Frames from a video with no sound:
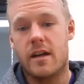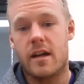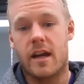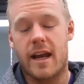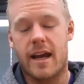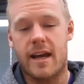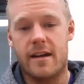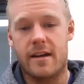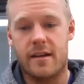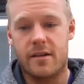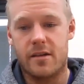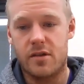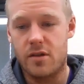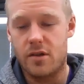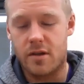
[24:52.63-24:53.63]
Again,
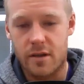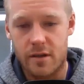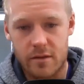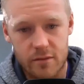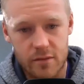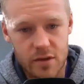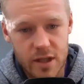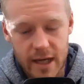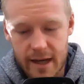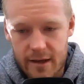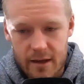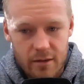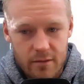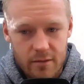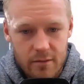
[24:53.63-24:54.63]
you can check